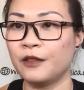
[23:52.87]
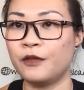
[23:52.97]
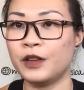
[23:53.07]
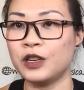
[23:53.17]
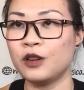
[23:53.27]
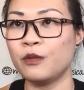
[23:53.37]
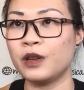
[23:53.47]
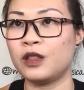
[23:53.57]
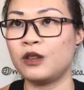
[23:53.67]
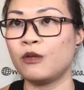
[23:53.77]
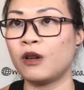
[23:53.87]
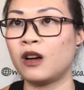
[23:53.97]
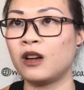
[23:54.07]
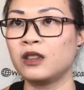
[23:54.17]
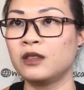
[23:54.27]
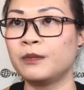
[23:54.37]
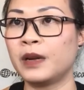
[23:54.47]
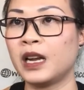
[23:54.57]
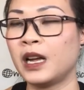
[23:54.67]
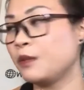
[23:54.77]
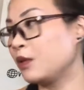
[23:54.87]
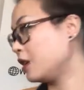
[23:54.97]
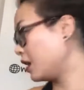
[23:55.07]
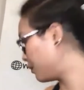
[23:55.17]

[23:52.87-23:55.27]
video with you all, but I'm gonna have